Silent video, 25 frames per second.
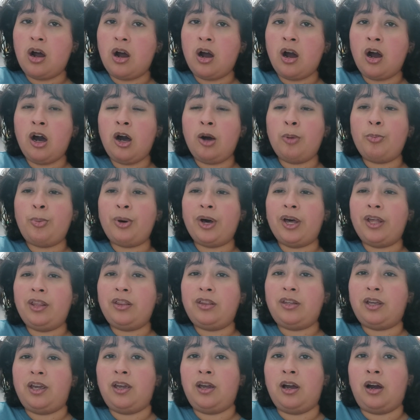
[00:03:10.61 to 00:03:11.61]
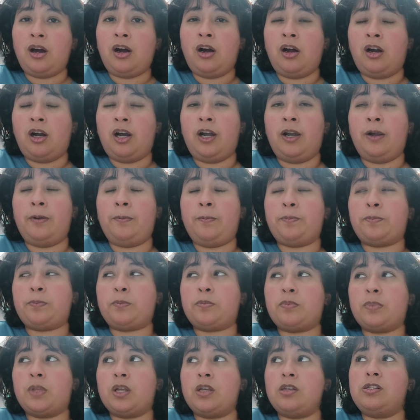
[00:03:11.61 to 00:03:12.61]
but they are
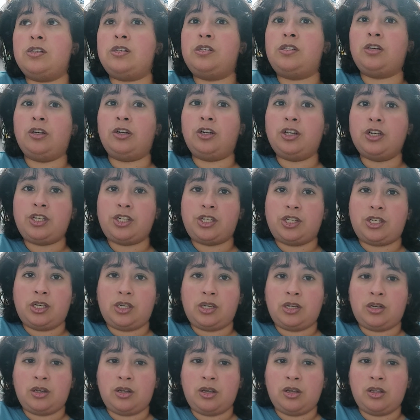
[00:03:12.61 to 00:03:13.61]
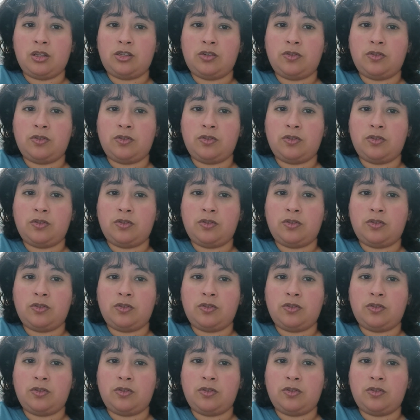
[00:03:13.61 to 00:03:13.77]
searching